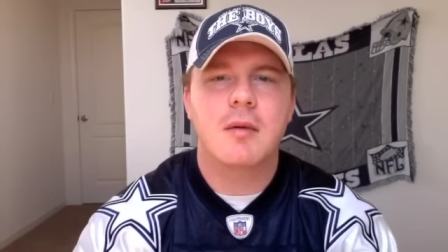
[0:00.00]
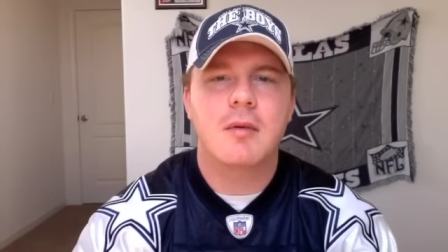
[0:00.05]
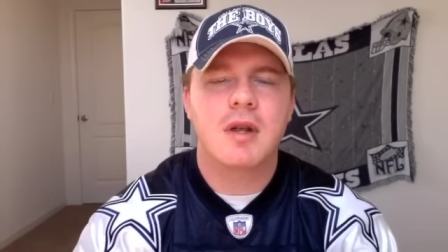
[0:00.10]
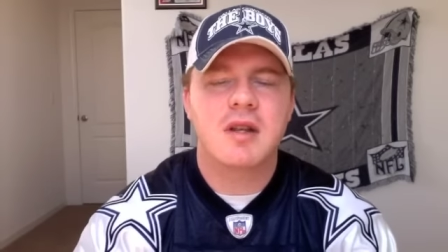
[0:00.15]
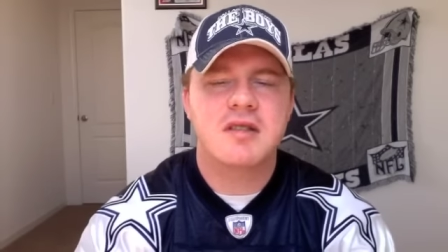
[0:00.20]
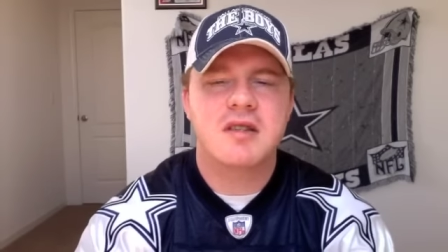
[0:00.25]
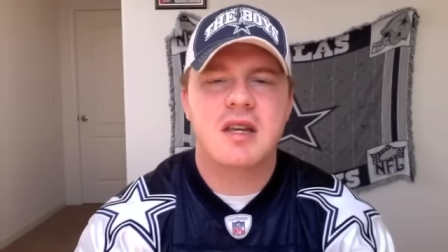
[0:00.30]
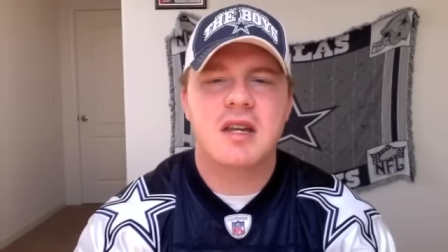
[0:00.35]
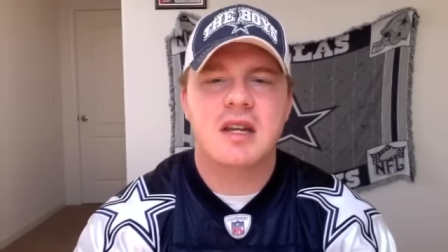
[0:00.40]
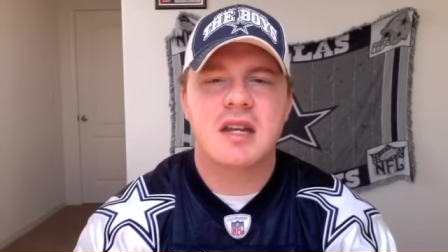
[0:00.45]
I'm
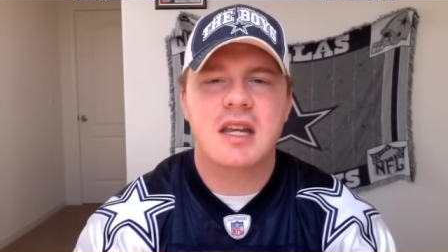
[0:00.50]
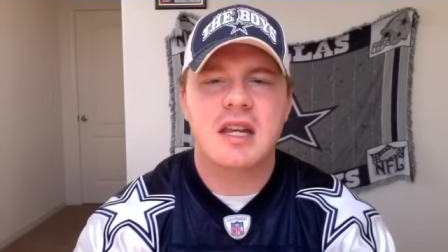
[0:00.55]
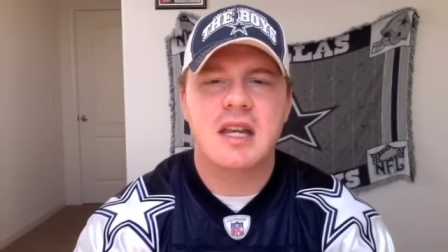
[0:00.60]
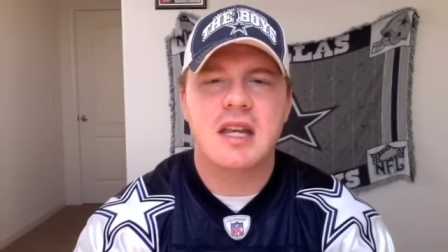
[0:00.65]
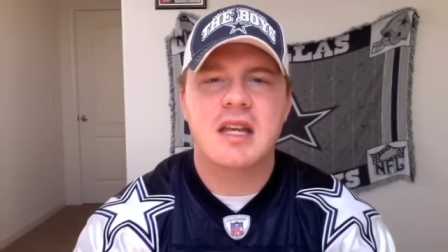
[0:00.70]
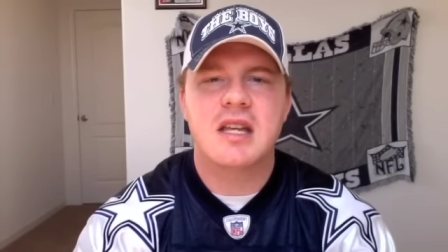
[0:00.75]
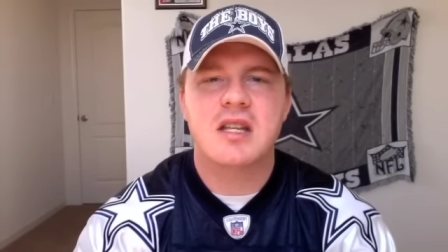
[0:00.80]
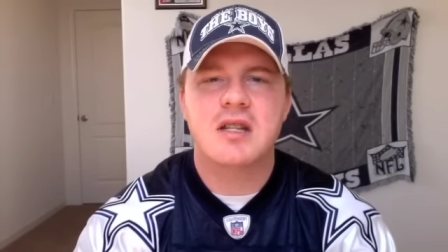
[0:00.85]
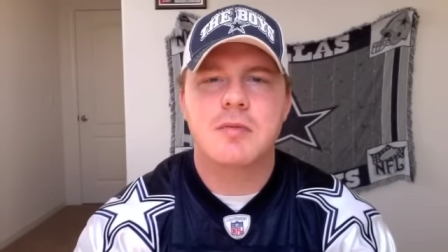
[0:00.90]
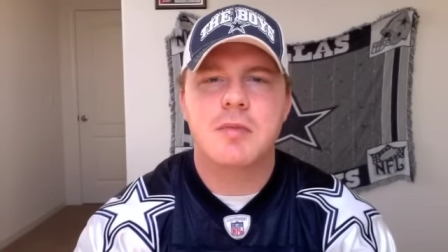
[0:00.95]
not saying he
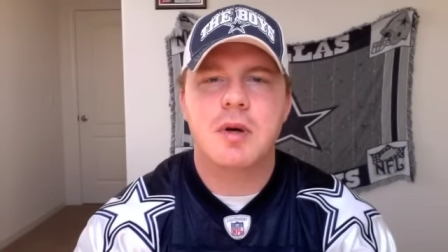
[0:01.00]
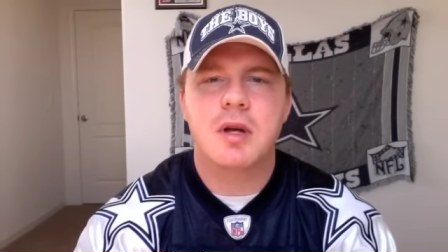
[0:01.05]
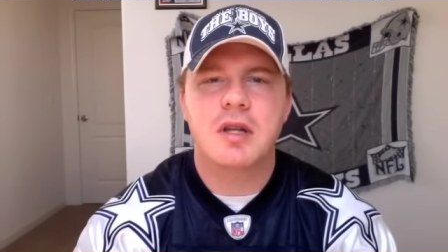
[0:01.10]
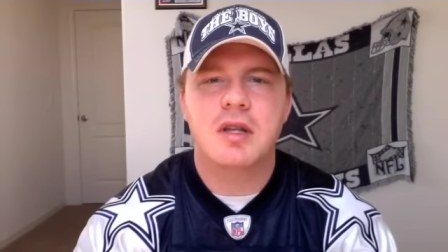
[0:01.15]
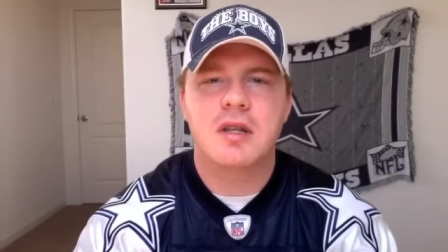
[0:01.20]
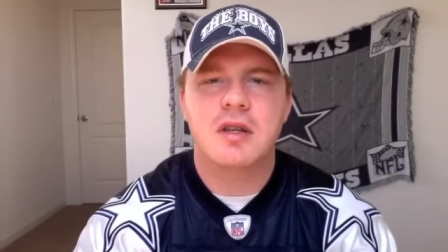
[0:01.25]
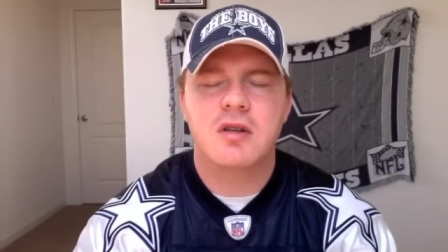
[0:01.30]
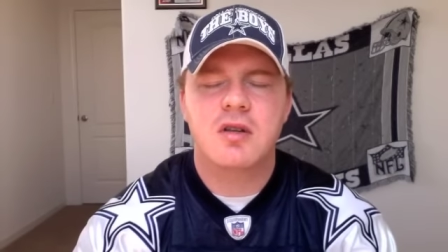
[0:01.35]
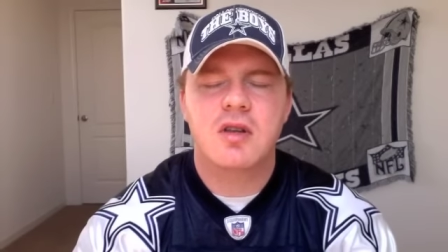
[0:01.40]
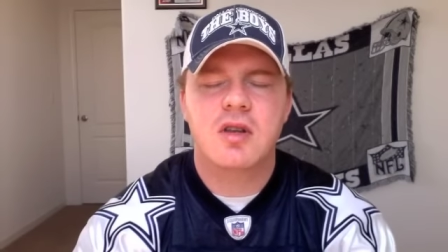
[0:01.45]
is,
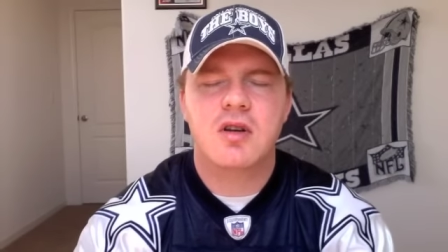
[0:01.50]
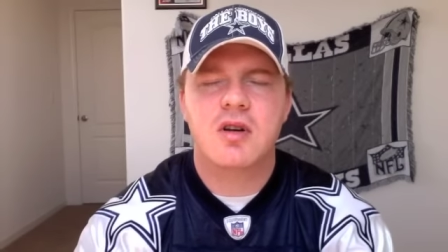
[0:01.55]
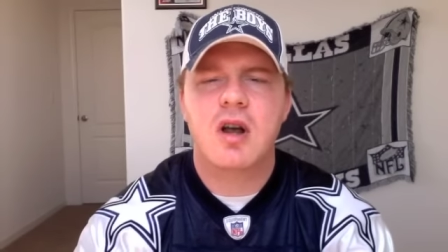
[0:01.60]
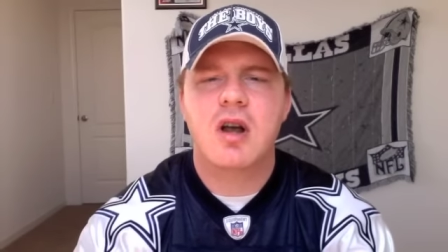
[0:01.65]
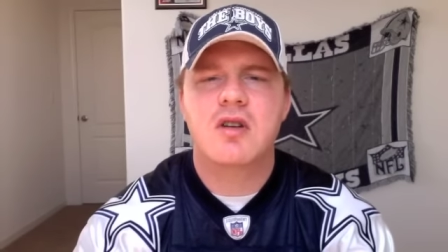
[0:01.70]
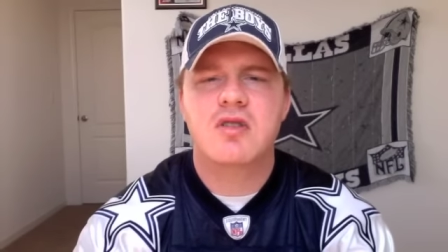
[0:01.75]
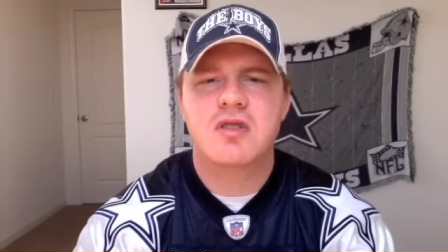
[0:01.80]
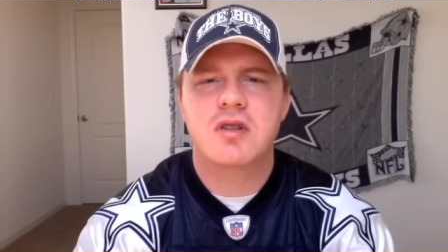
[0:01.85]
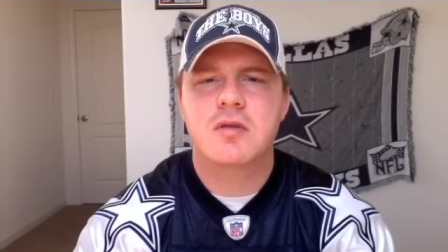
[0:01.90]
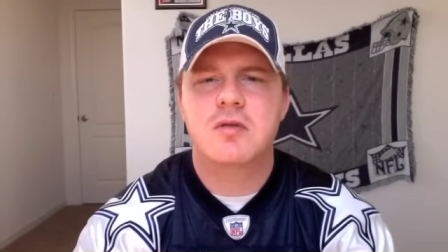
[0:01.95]
but there, there
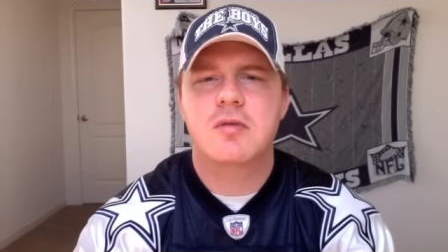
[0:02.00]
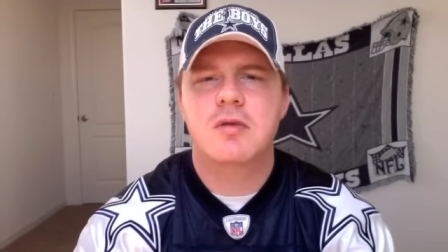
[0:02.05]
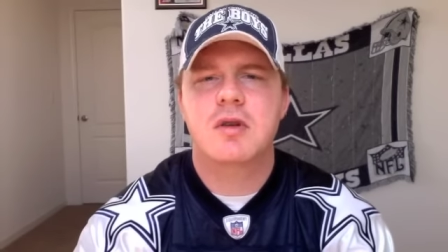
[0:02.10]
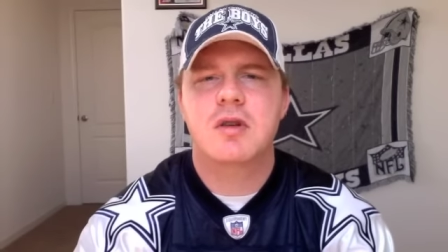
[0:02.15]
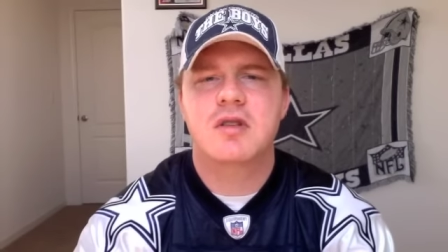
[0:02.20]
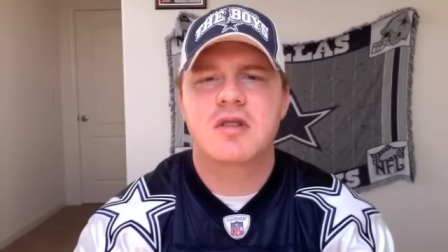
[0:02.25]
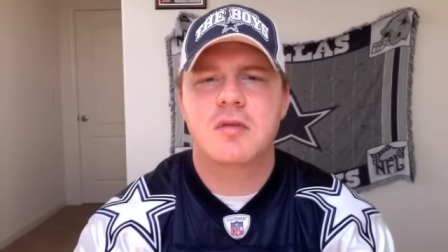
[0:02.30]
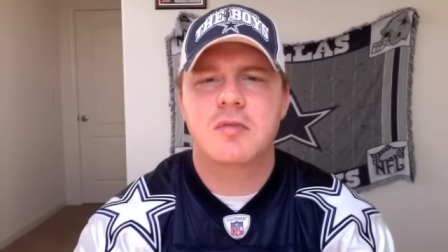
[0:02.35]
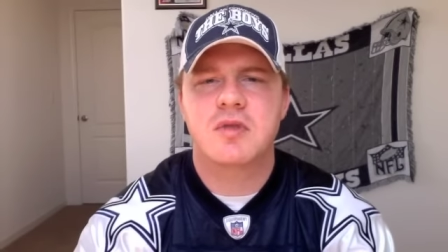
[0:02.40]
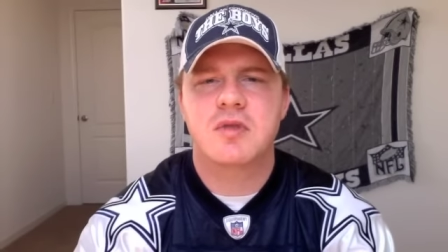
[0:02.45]
are some,
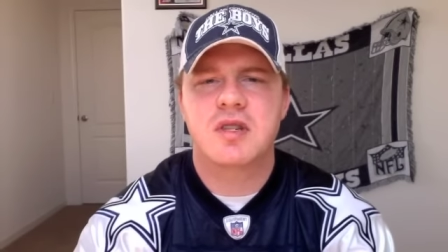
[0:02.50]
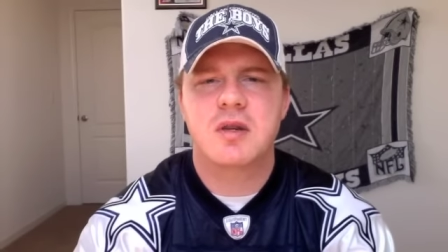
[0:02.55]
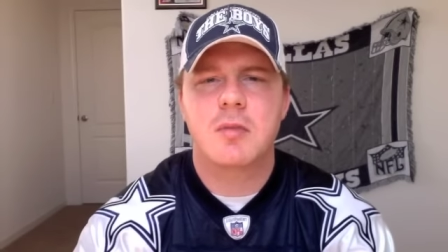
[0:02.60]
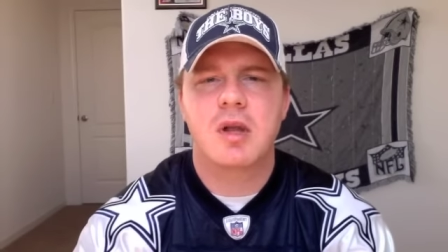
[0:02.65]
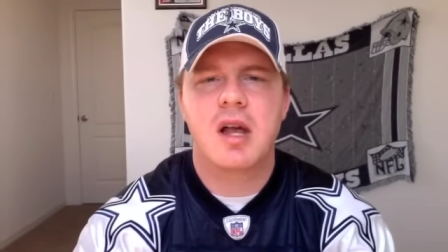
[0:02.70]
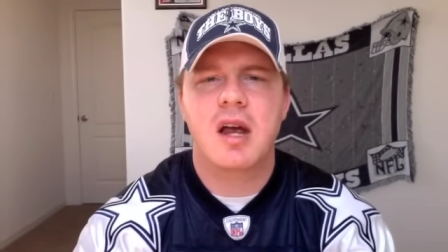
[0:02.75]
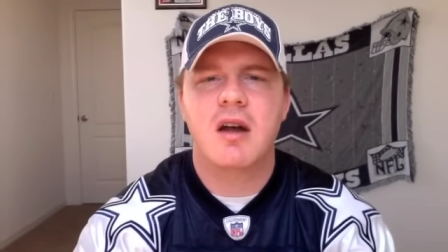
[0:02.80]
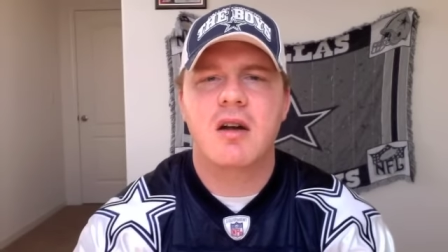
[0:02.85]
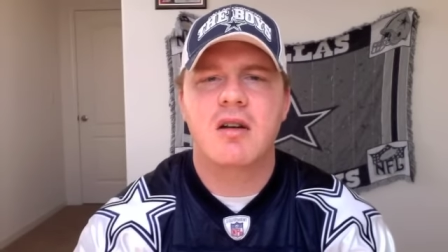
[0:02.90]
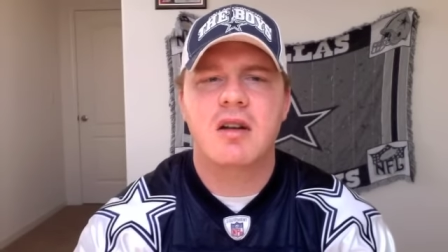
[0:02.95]
some
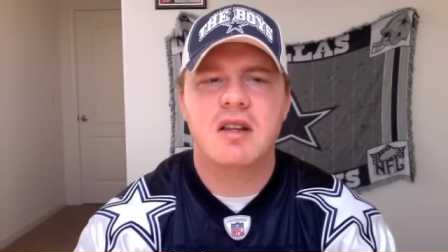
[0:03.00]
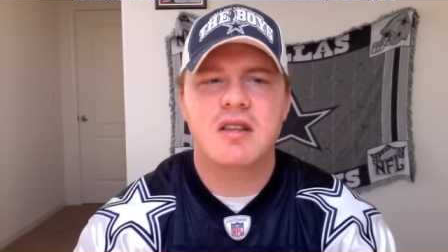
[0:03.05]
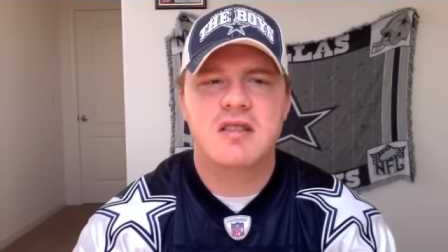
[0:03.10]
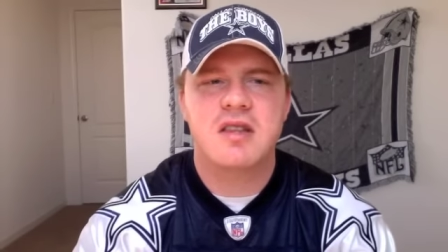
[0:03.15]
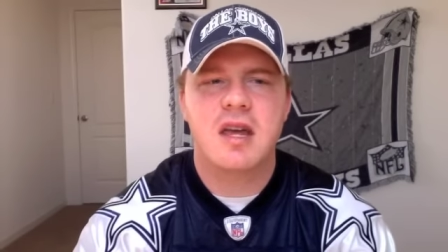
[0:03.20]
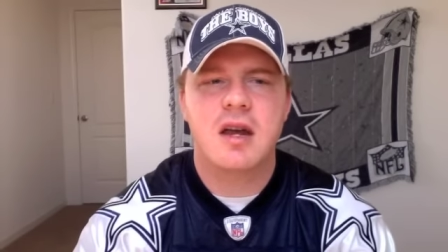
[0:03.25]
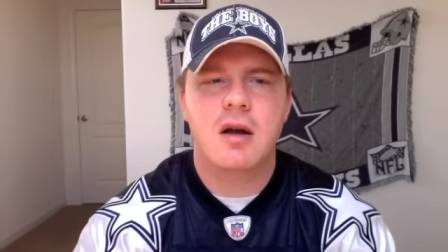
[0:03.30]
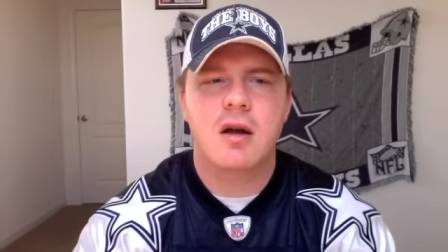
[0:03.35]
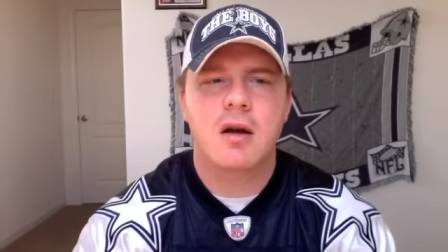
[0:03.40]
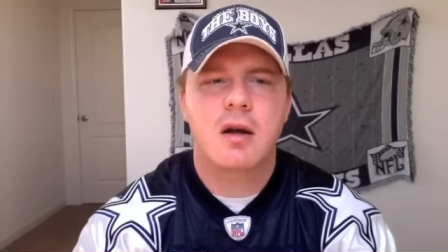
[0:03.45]
similarities
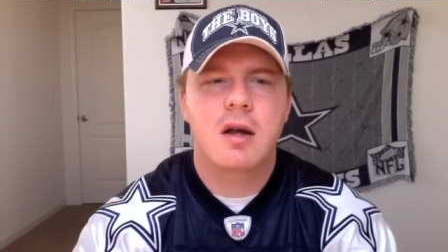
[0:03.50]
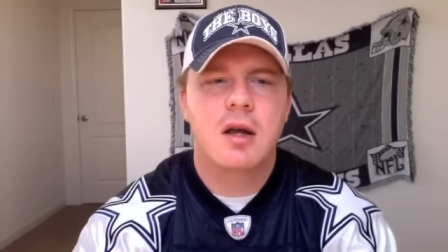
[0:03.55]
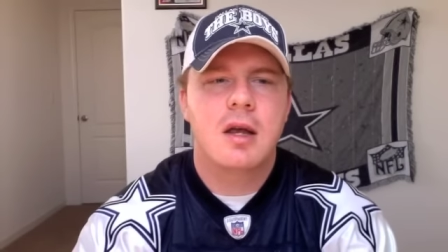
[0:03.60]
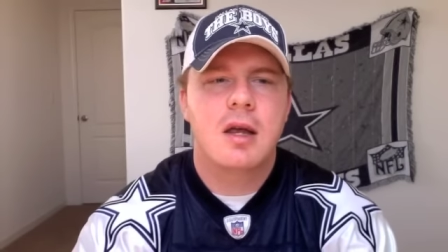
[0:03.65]
there.